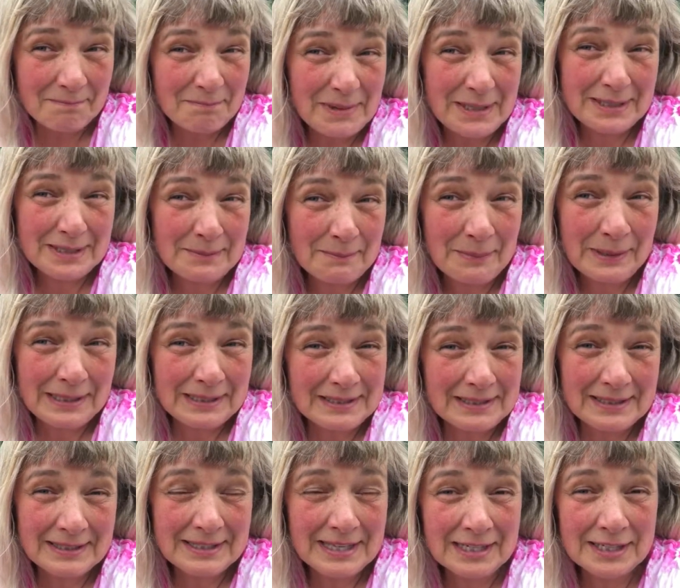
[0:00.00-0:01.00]
bits and
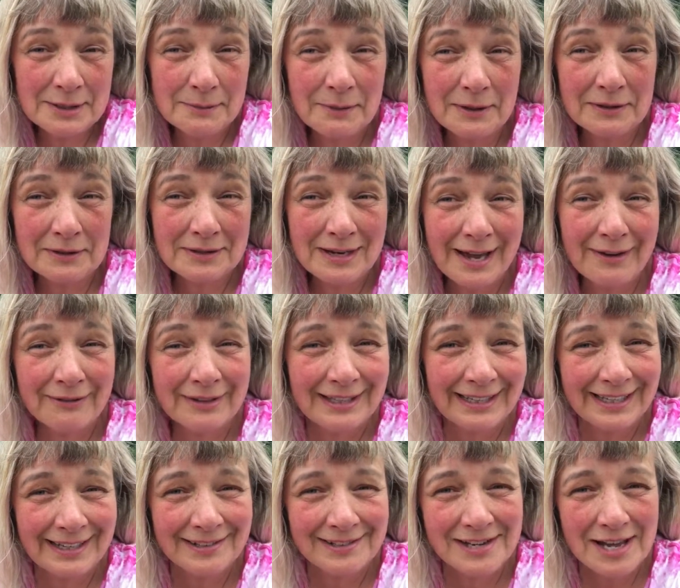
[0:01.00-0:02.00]
pieces that you want to have
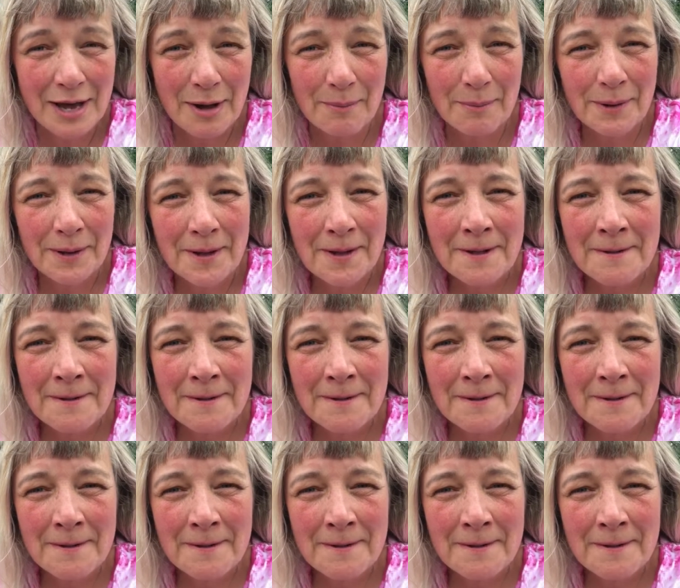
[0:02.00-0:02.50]
cleared up.